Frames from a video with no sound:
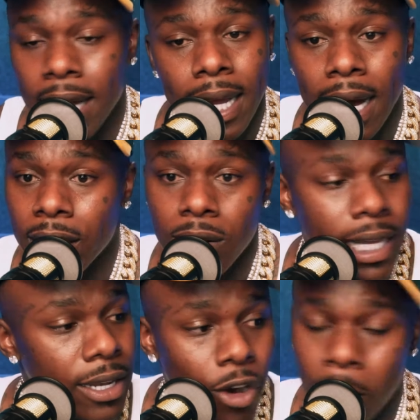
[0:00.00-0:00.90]
And I ain't gonna
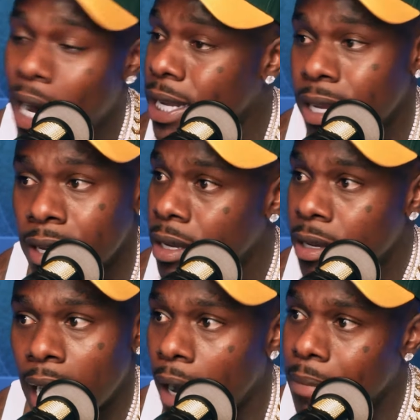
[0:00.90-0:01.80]
let nobody.
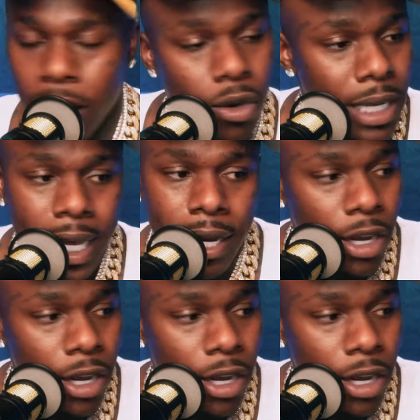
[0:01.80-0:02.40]
I'm not gonna let